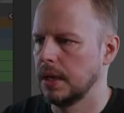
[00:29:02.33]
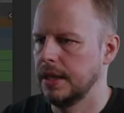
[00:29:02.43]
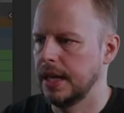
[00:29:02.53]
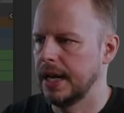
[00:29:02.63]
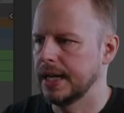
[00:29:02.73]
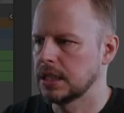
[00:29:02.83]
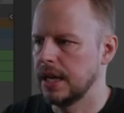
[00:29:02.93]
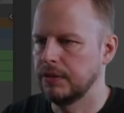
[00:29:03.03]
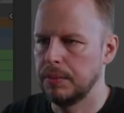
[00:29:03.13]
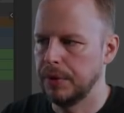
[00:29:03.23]
And then I actually
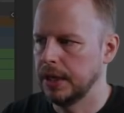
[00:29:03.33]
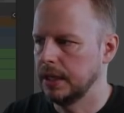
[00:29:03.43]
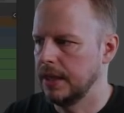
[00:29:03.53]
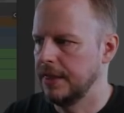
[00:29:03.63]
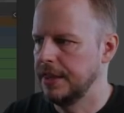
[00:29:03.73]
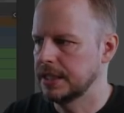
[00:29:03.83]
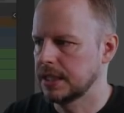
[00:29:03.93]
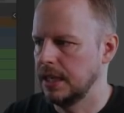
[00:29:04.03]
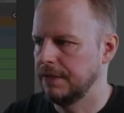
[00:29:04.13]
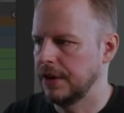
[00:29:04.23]
have to bring this
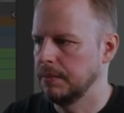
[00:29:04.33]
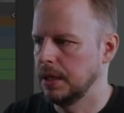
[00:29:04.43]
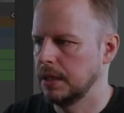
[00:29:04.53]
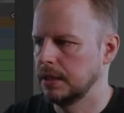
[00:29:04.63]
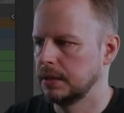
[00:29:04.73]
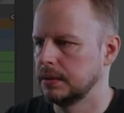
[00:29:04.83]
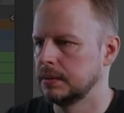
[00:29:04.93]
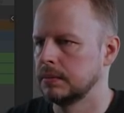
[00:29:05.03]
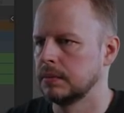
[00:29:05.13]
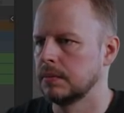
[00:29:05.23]
keyframe here.
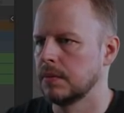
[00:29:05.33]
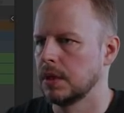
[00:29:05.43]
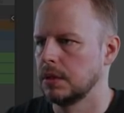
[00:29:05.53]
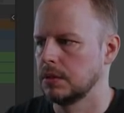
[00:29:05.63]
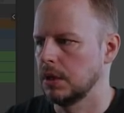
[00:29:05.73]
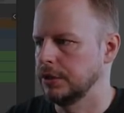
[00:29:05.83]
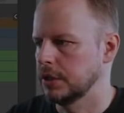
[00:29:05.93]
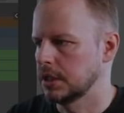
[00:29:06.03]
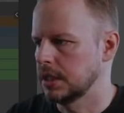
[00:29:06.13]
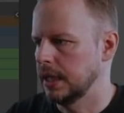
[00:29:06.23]
So I'll
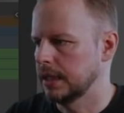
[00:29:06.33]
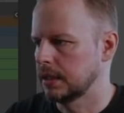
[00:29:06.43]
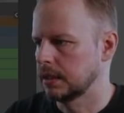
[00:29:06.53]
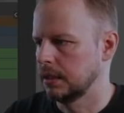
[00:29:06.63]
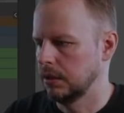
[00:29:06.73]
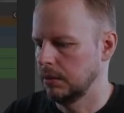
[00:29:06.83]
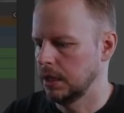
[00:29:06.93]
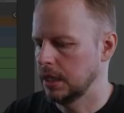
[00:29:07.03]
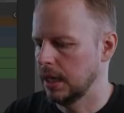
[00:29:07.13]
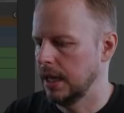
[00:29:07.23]
just select, double
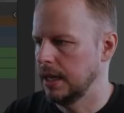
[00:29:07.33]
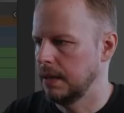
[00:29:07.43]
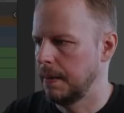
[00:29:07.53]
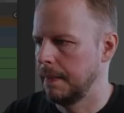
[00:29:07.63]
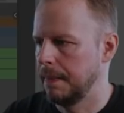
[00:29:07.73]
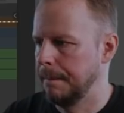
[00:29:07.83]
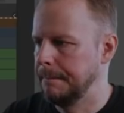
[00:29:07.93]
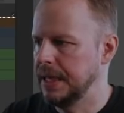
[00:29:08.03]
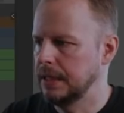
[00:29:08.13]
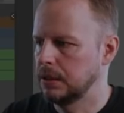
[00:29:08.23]
click A,
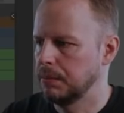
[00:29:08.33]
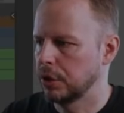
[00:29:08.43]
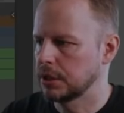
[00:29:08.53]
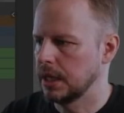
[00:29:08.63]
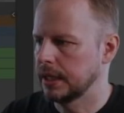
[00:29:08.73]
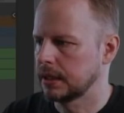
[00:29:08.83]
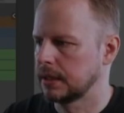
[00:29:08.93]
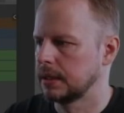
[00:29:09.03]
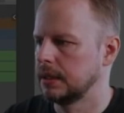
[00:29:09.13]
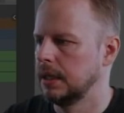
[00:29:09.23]
B to box
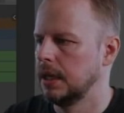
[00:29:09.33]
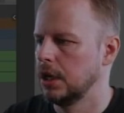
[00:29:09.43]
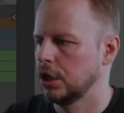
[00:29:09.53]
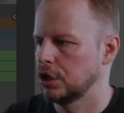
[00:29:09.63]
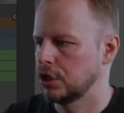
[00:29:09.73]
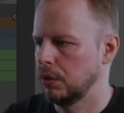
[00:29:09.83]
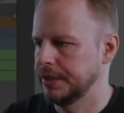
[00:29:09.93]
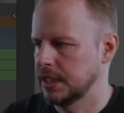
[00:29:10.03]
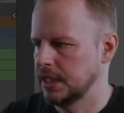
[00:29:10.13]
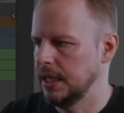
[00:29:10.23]
select, Control
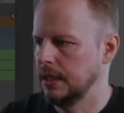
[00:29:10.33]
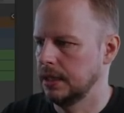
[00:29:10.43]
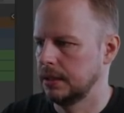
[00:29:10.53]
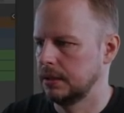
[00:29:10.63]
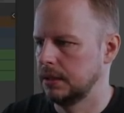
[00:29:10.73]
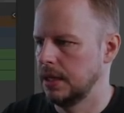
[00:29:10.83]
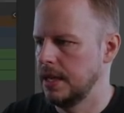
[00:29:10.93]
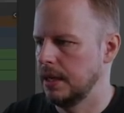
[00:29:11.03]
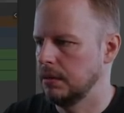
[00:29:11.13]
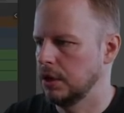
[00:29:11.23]
C,
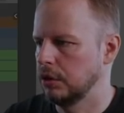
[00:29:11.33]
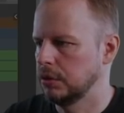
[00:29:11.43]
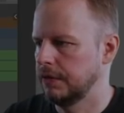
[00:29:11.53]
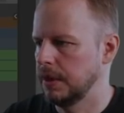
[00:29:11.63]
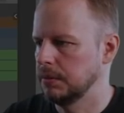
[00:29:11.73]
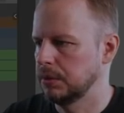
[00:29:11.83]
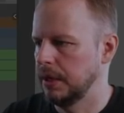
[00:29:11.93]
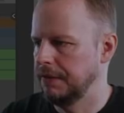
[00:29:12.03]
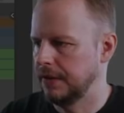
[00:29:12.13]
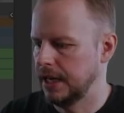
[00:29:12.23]
and then go to frame
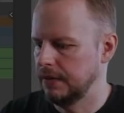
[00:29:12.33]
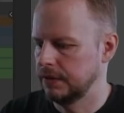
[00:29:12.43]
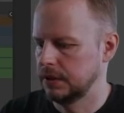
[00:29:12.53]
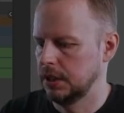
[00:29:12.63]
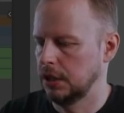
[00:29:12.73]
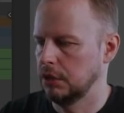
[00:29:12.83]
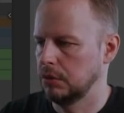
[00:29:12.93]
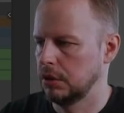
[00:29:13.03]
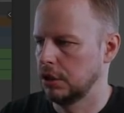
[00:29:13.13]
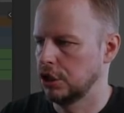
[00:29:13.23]
25 and go
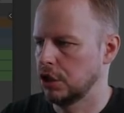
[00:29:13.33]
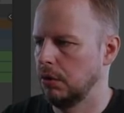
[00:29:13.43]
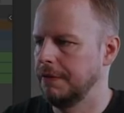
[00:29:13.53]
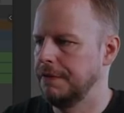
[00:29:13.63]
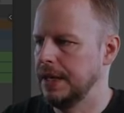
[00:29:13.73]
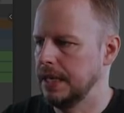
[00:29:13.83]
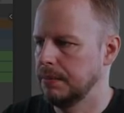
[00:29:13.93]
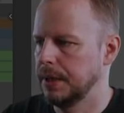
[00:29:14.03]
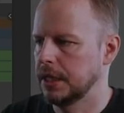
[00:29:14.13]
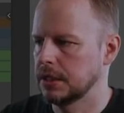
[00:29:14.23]
Control V,
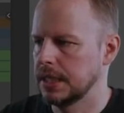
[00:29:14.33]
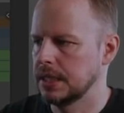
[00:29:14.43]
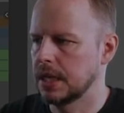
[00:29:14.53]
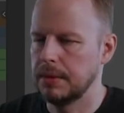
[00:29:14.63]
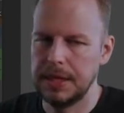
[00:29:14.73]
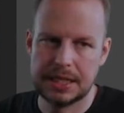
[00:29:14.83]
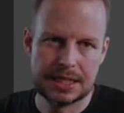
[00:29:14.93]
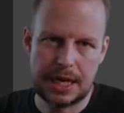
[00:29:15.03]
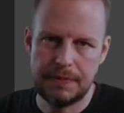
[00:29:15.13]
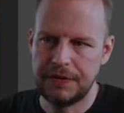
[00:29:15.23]
because this is going to be the
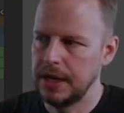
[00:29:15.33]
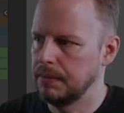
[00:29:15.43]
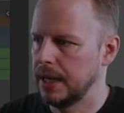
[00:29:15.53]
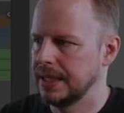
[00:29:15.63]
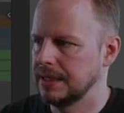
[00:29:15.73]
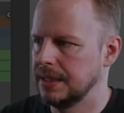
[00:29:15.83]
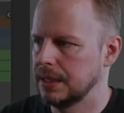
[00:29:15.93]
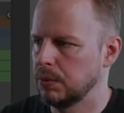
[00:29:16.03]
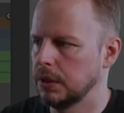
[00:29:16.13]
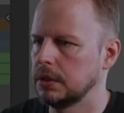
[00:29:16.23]
same frame as
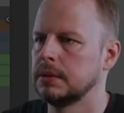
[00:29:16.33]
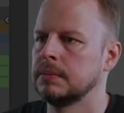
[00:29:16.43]
this one.